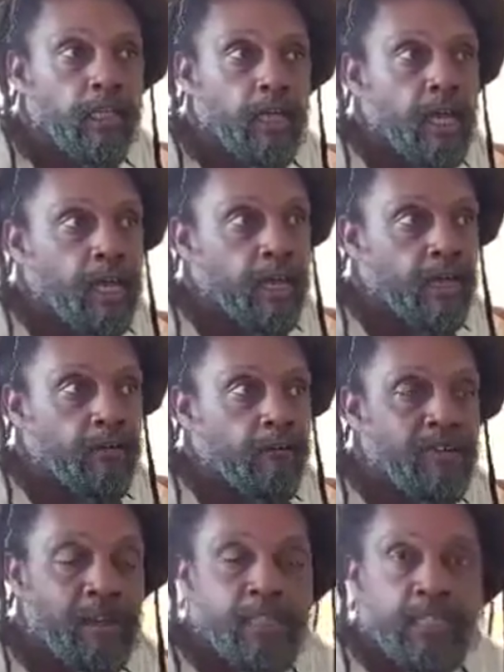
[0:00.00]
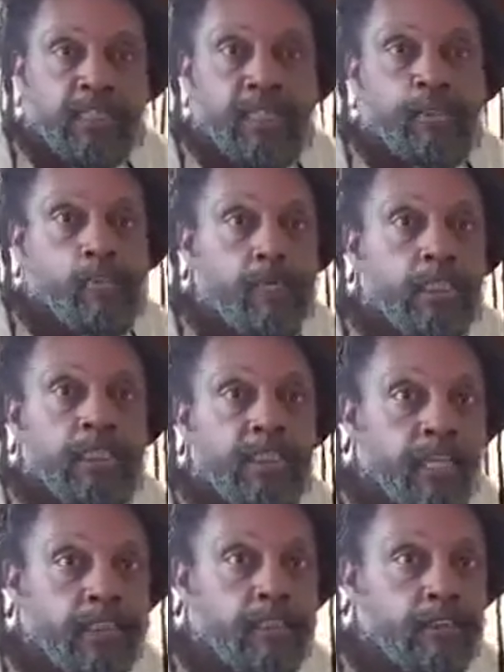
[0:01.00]
rabbits in one
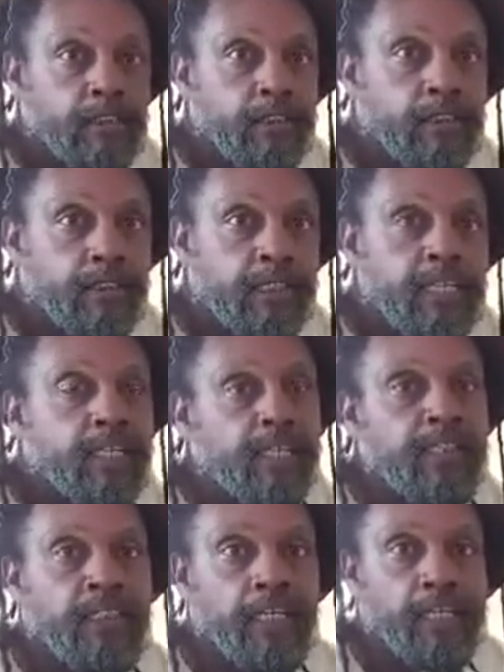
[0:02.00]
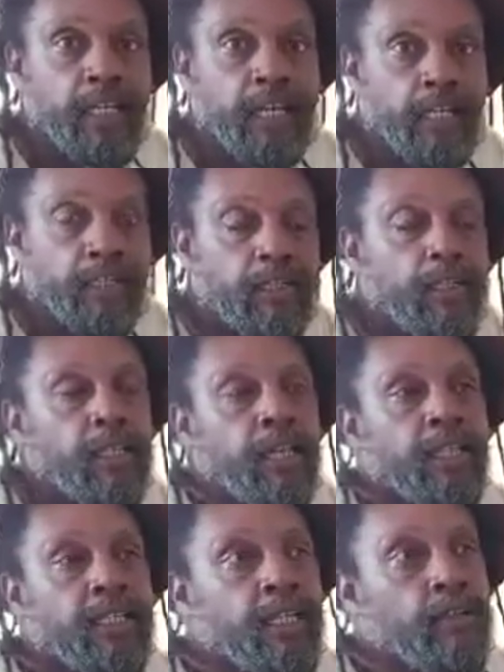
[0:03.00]
set, and that is set A,
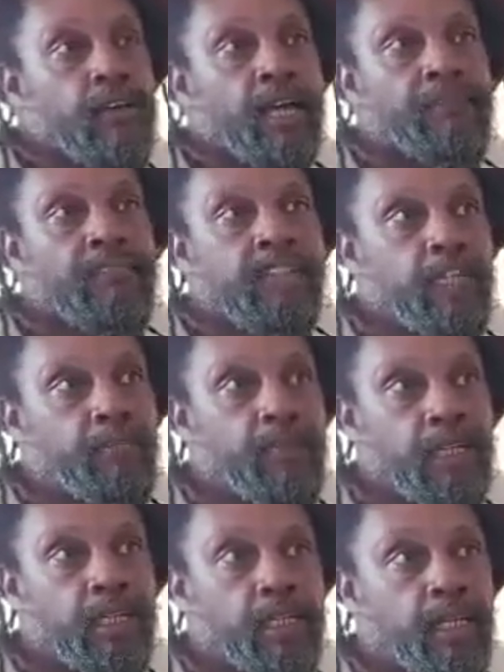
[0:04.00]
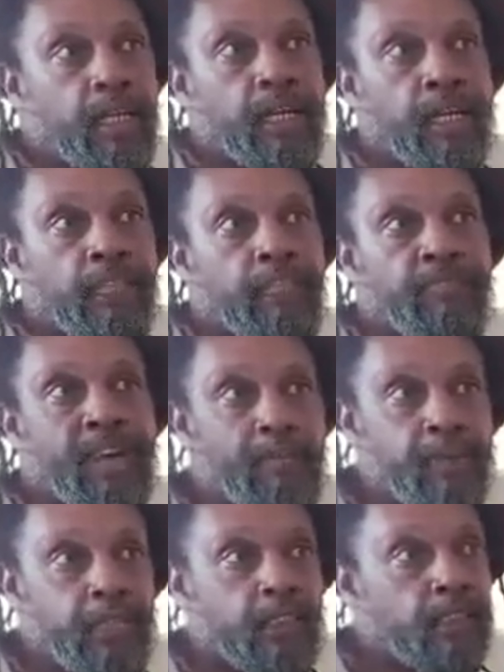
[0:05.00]
and then you have set B is
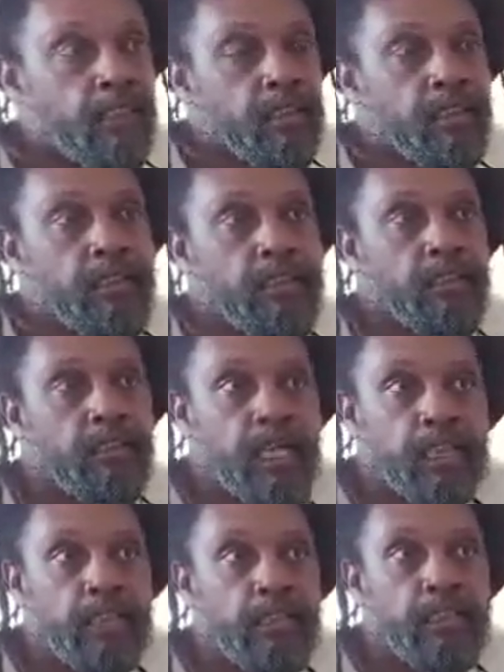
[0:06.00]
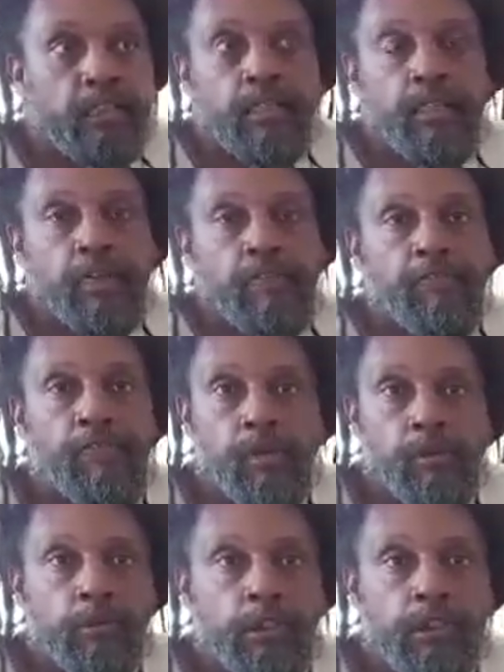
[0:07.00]
rabbits, ducks,
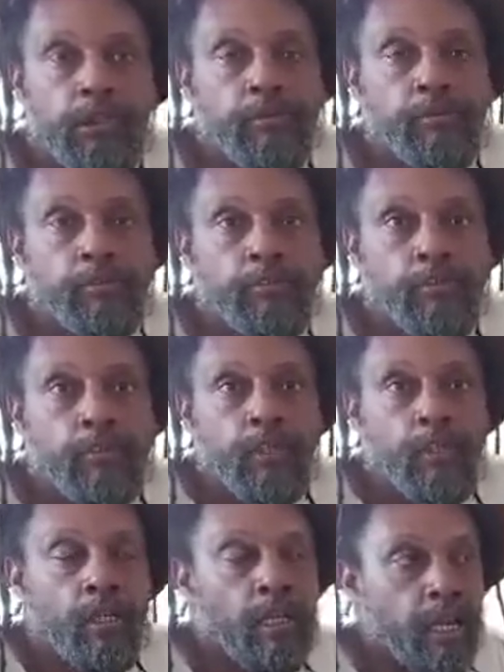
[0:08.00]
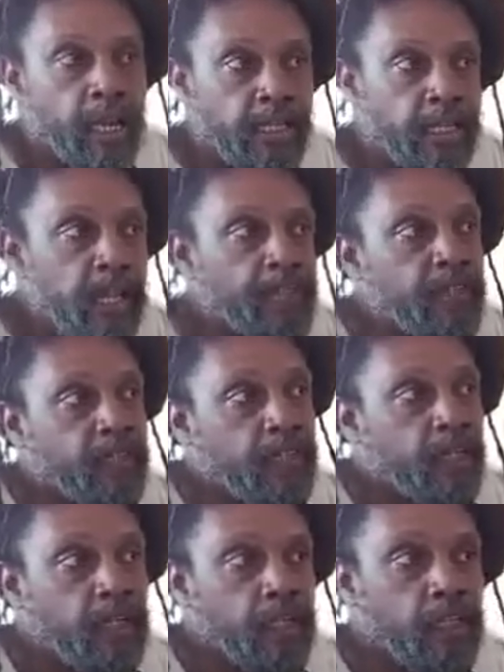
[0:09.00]
fowls, and you have
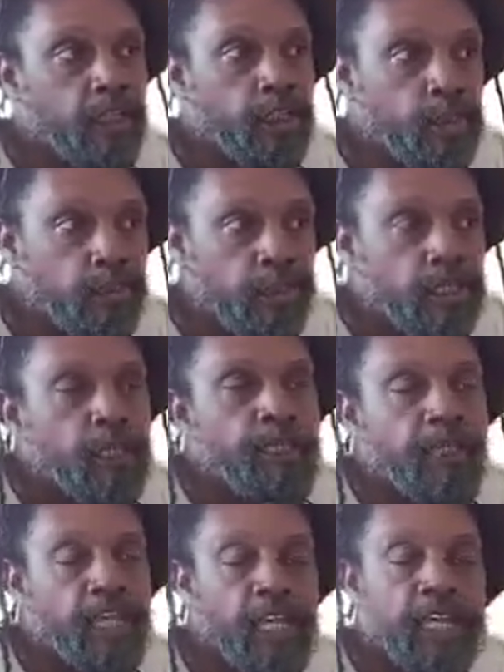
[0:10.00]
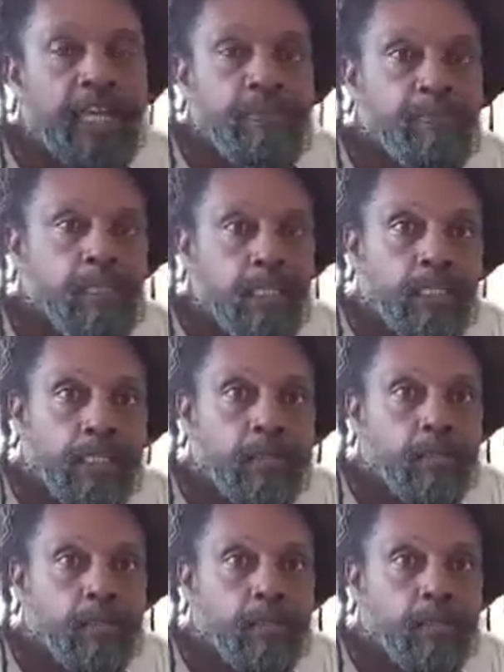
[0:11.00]
a union of A and B.